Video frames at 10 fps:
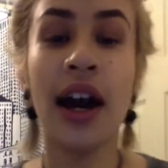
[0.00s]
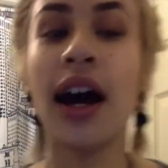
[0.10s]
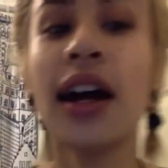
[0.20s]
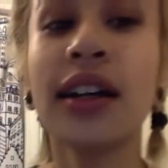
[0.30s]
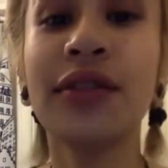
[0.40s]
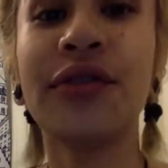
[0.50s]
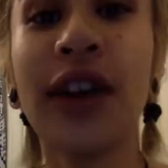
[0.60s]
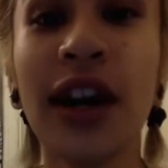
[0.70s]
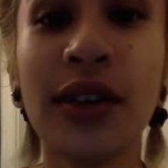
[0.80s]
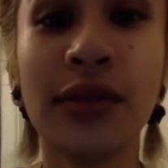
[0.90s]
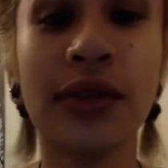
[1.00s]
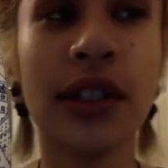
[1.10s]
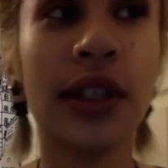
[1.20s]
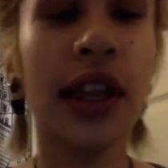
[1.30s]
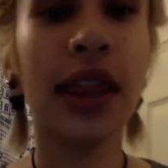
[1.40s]
I have found
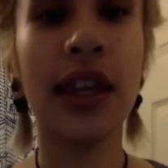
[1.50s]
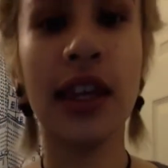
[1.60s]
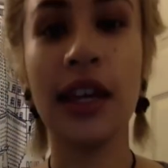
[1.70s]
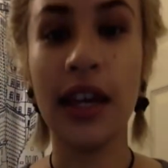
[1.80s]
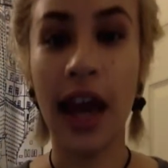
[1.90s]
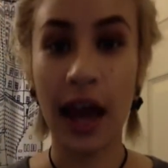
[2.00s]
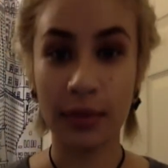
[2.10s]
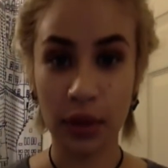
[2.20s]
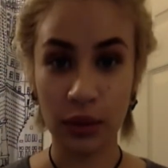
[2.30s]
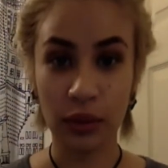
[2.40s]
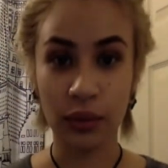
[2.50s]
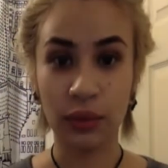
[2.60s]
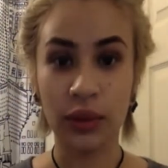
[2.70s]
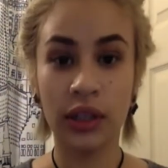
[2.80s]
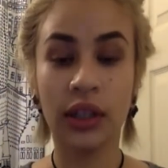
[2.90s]
the
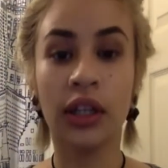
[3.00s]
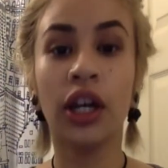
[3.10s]
absolute,